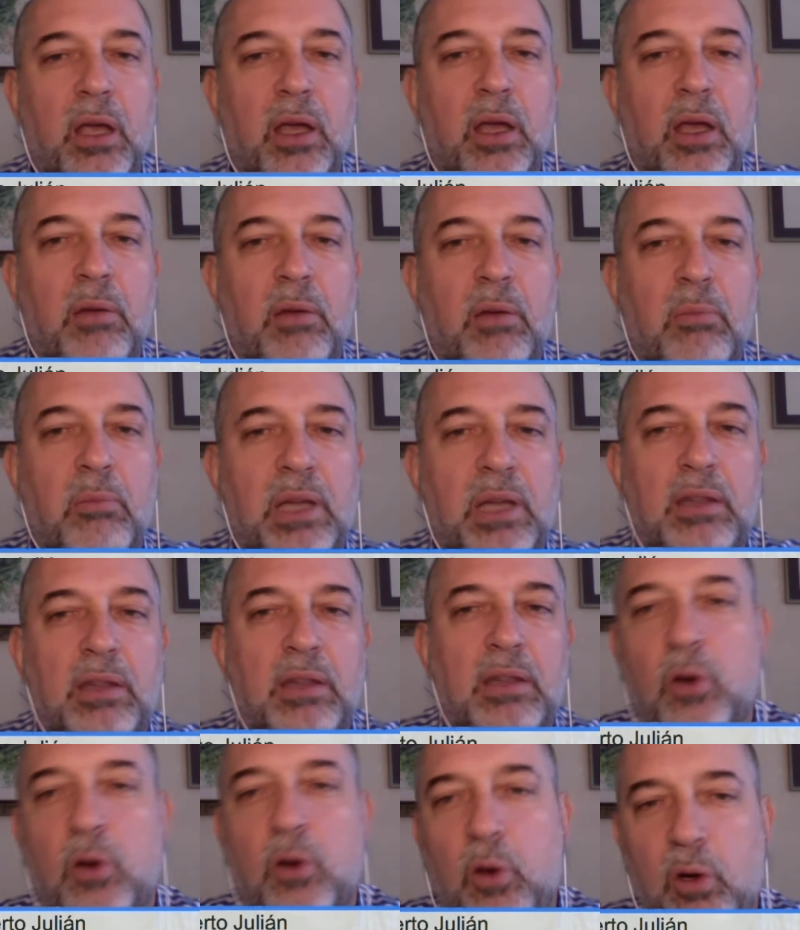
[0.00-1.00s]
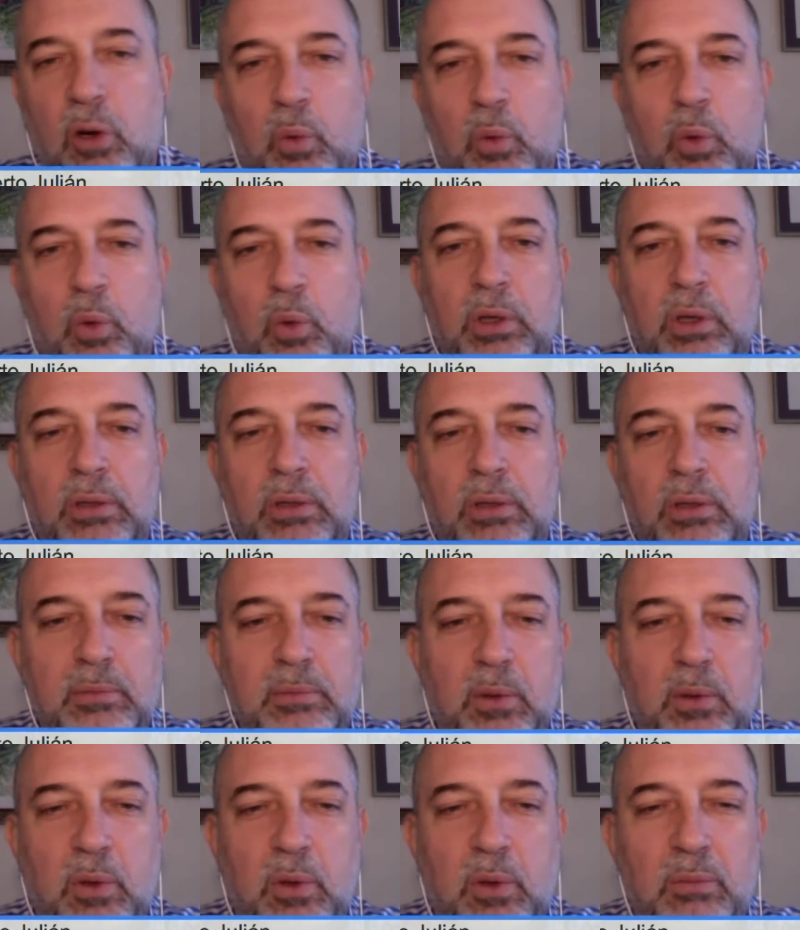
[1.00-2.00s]
But
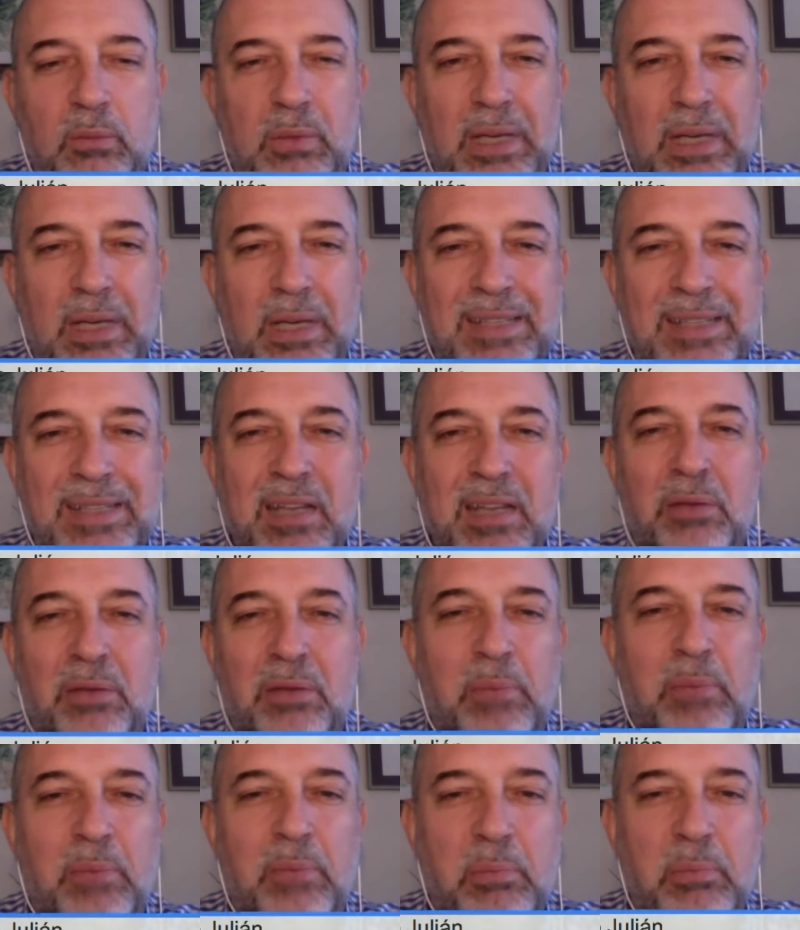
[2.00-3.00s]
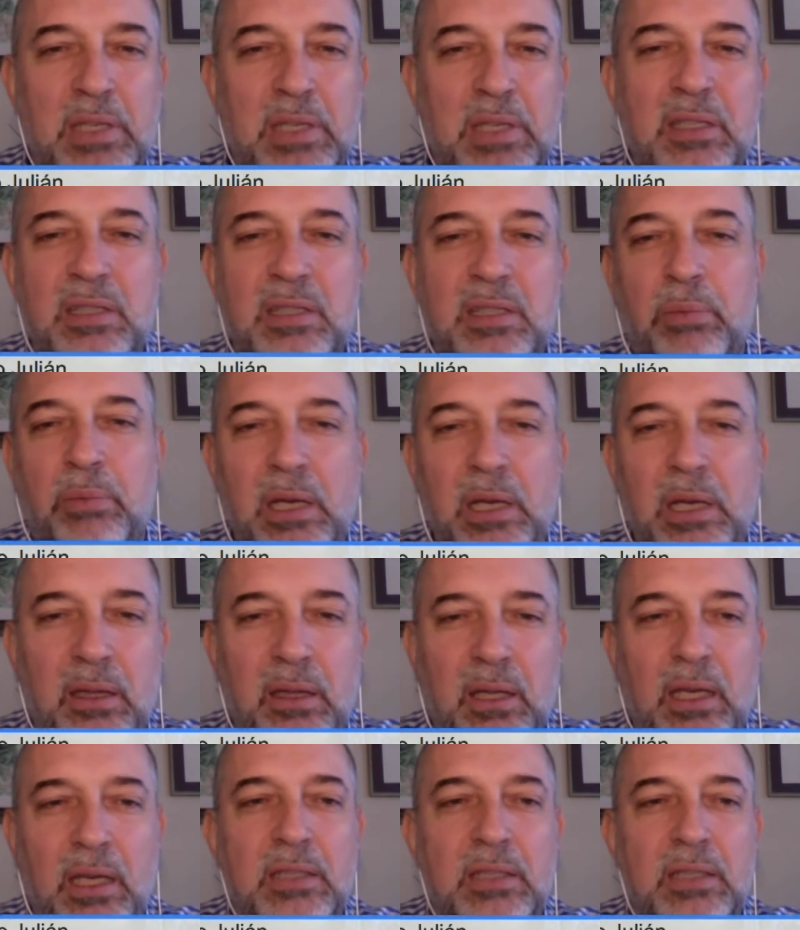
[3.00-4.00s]
let's say the business
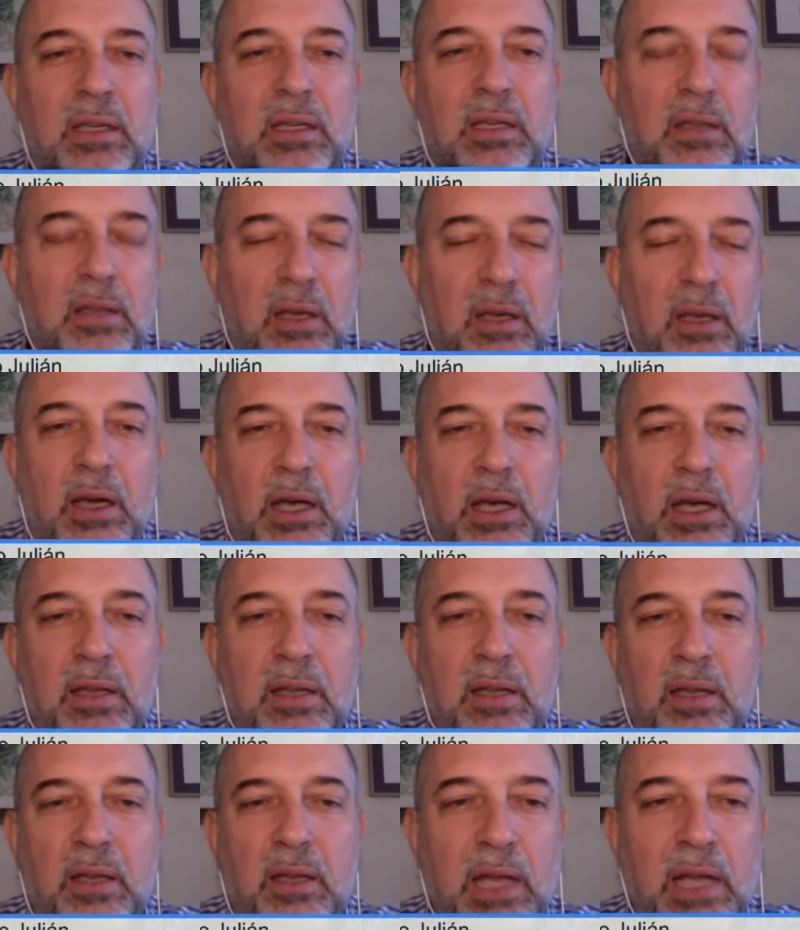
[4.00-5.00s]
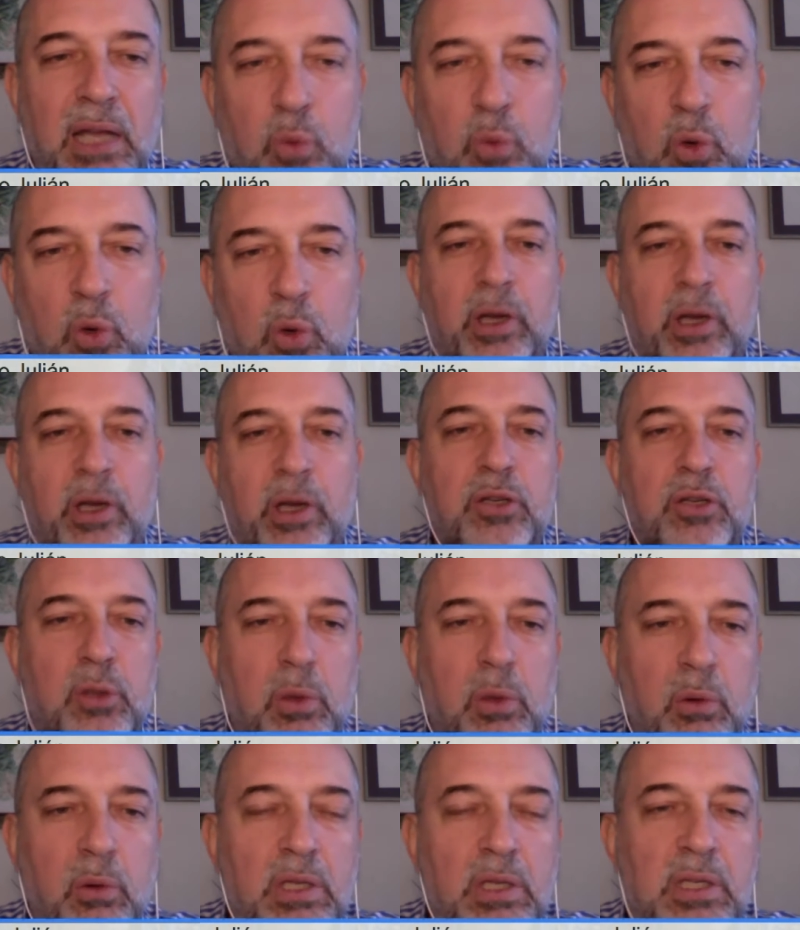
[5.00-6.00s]
abilities and the network and so on
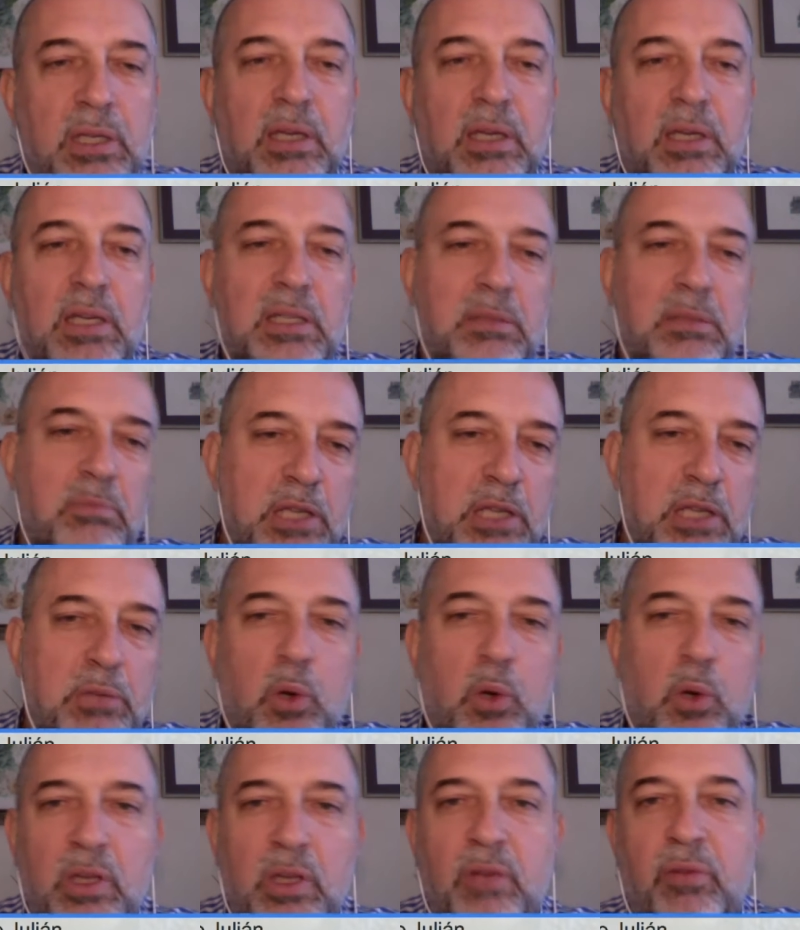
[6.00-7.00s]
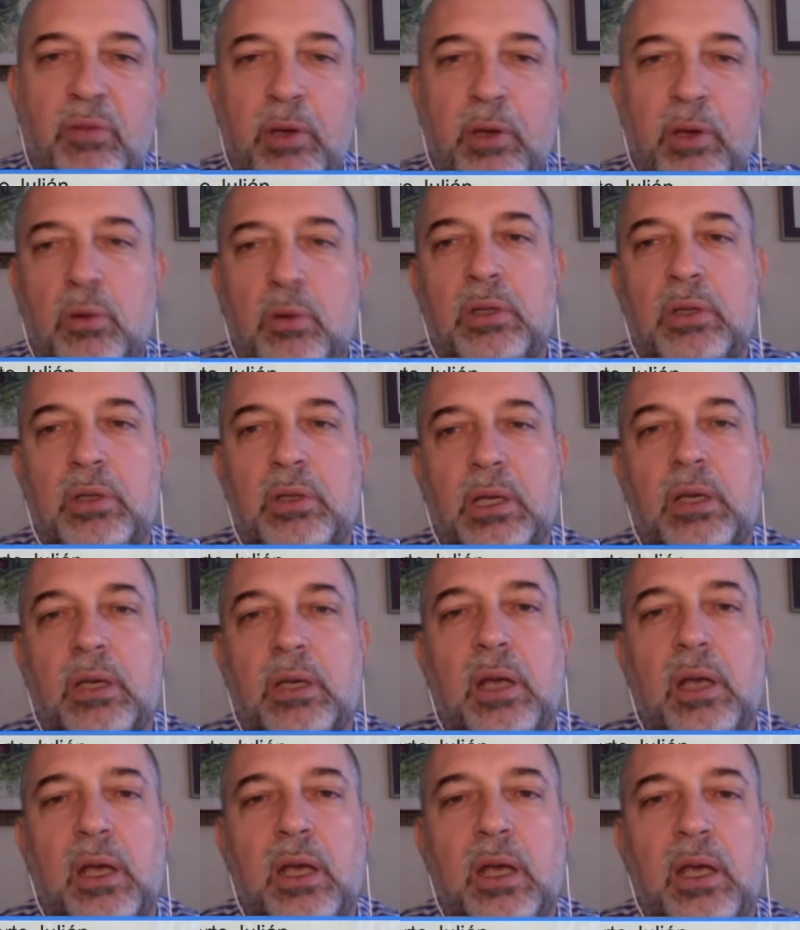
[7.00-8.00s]
is much more difficult in
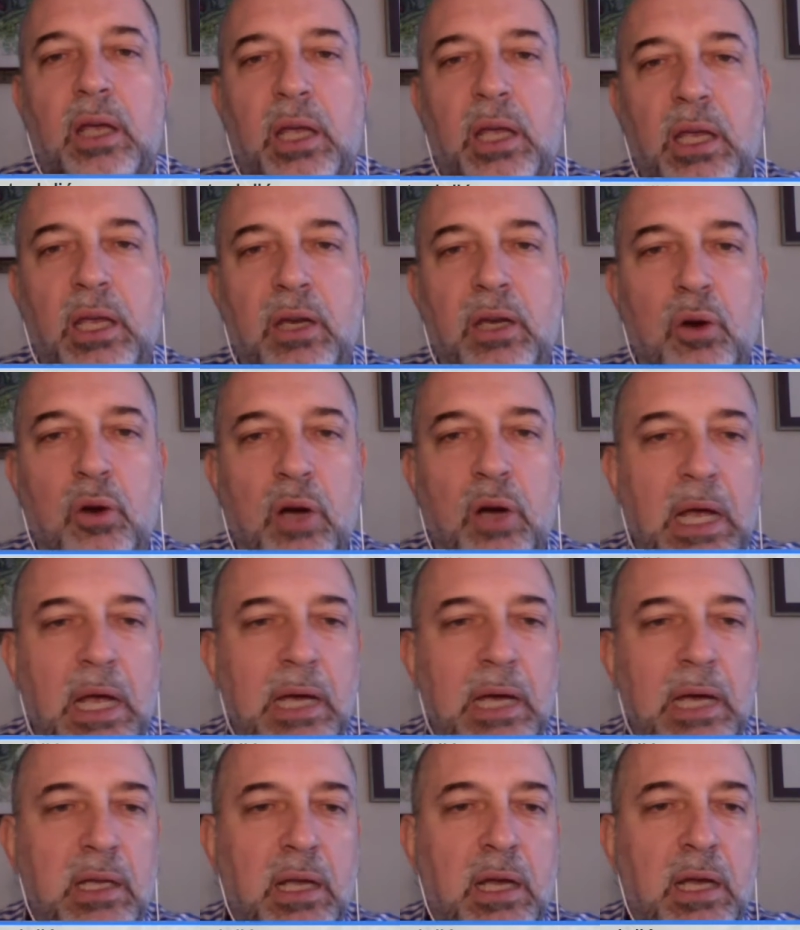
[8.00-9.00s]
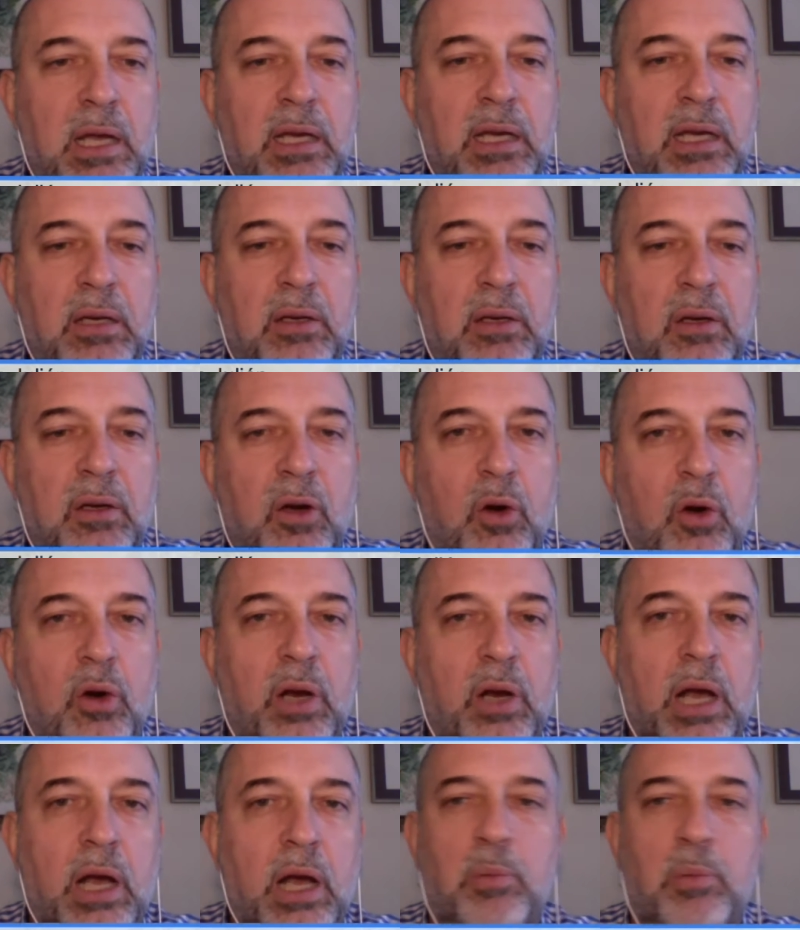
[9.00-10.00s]
online than on
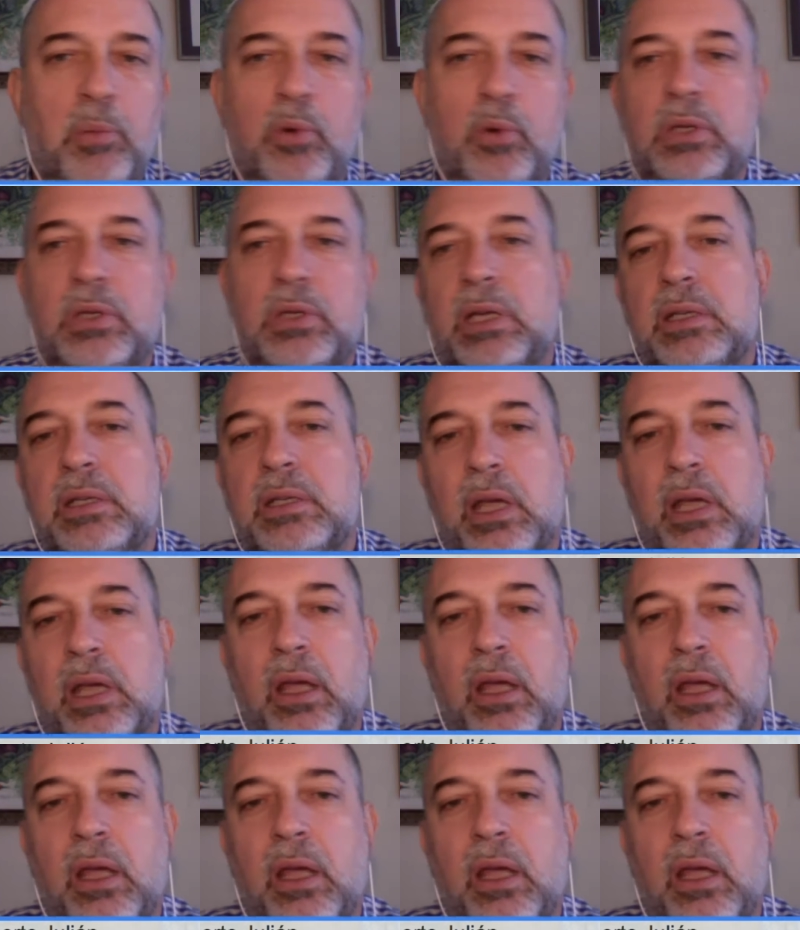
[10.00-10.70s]
campus, let's say.